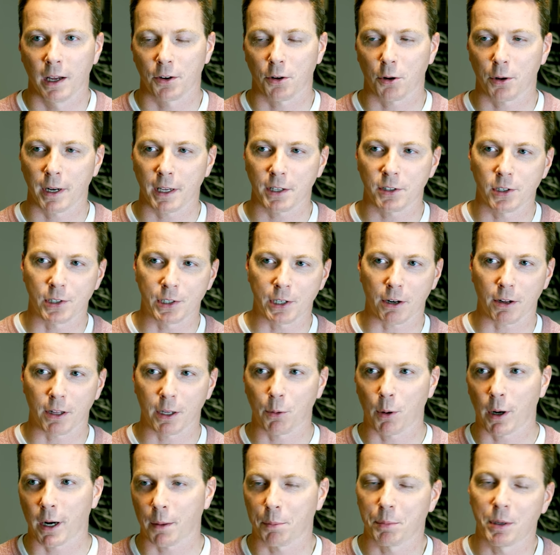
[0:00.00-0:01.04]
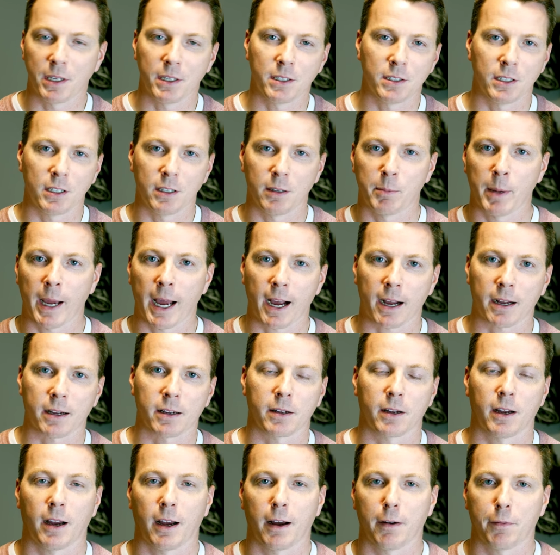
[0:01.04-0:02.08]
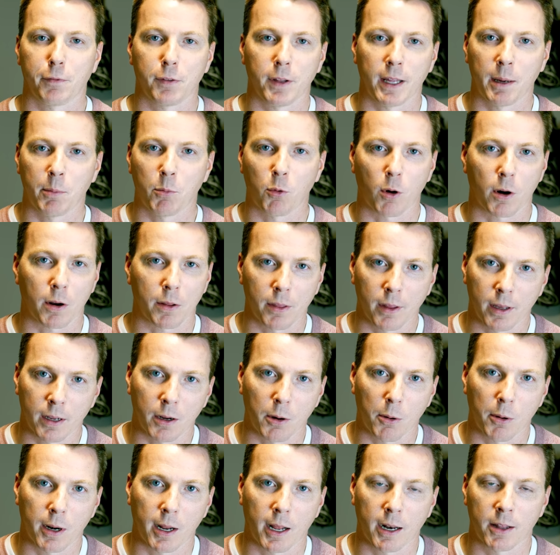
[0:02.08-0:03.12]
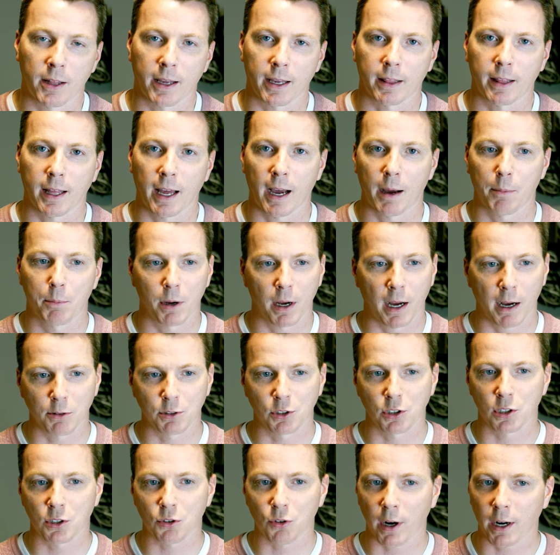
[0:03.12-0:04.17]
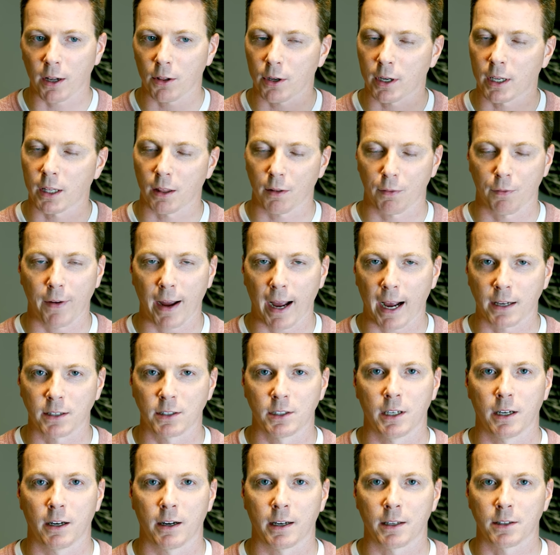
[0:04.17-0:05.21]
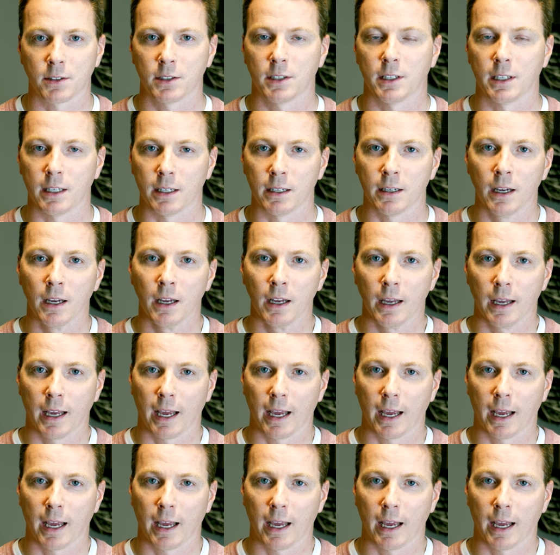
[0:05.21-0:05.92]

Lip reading: Don't necessarily want a PC, Mac, flame war thing going on like that, but I was just trying to look at the facts here and see.